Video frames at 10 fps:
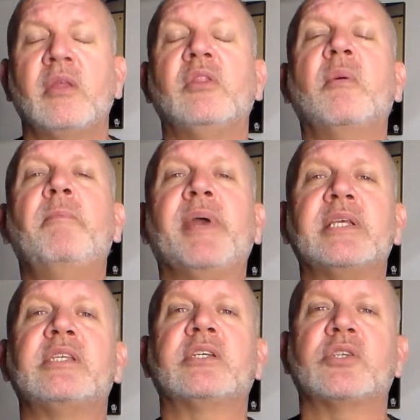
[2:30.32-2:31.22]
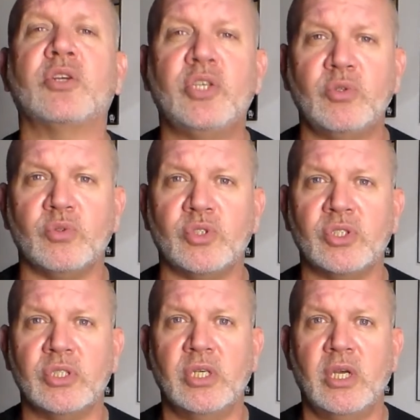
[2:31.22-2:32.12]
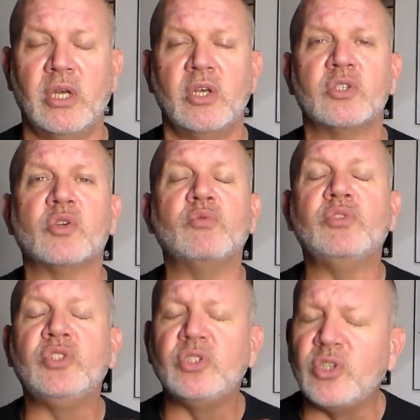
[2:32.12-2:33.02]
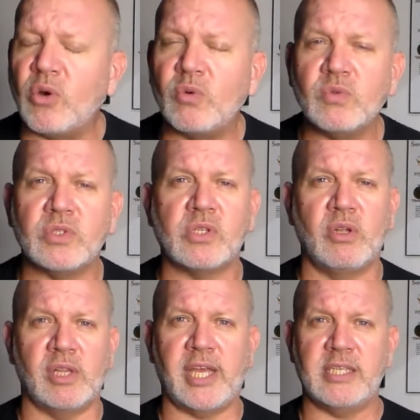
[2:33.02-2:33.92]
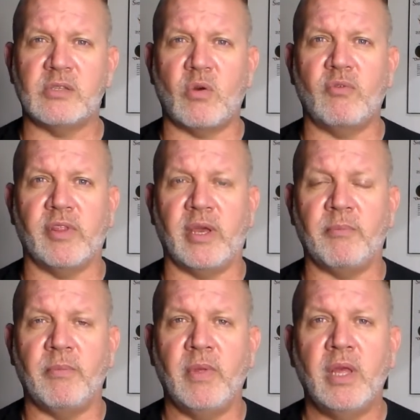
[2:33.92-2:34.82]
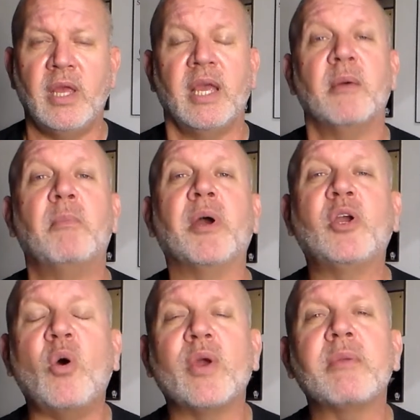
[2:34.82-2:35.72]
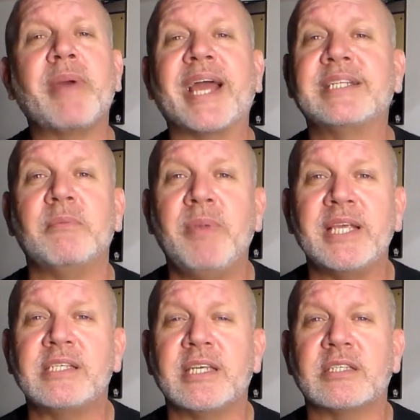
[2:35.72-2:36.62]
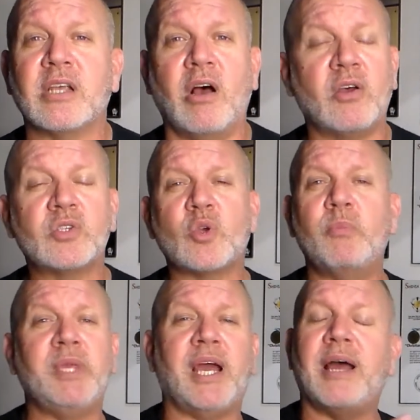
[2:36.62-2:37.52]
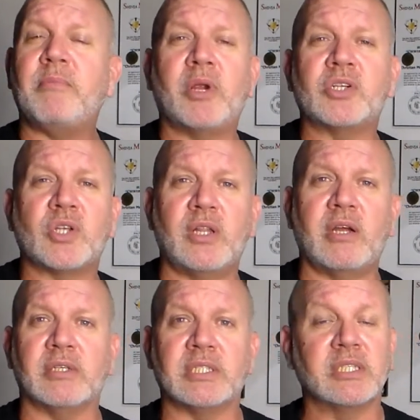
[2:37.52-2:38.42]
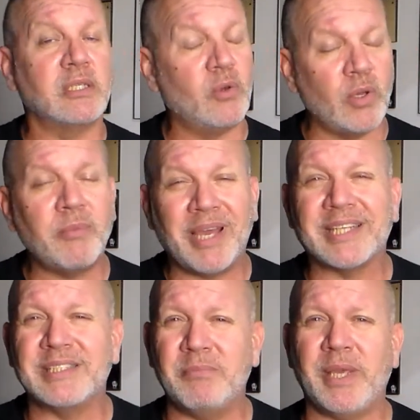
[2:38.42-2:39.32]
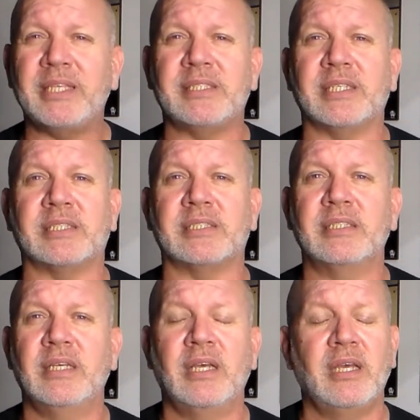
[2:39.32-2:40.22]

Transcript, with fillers: The basics are huge, so don't glaze over them. But going back to basics, also beyond martial arts, going back to basics,